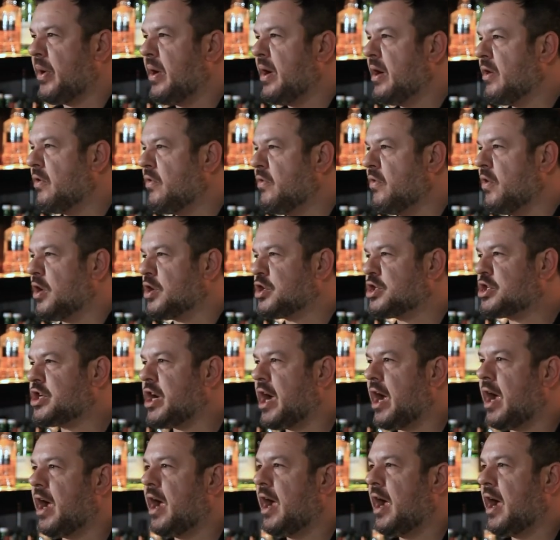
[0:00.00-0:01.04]
Russia,
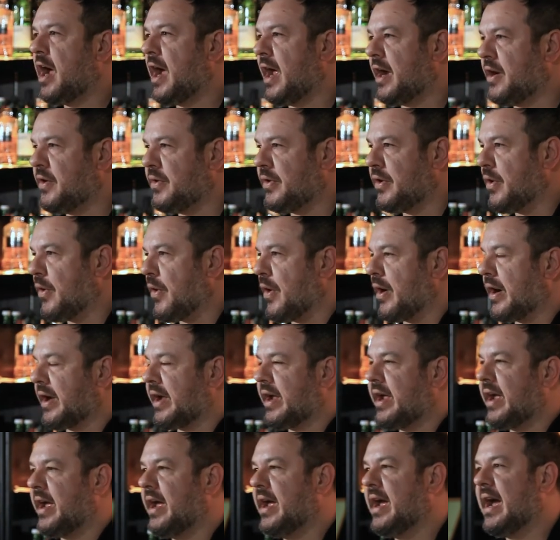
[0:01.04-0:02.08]
and New York.
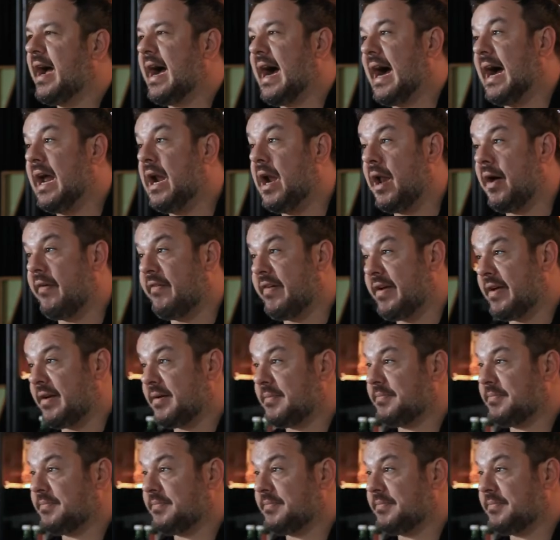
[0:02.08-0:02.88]
I love it.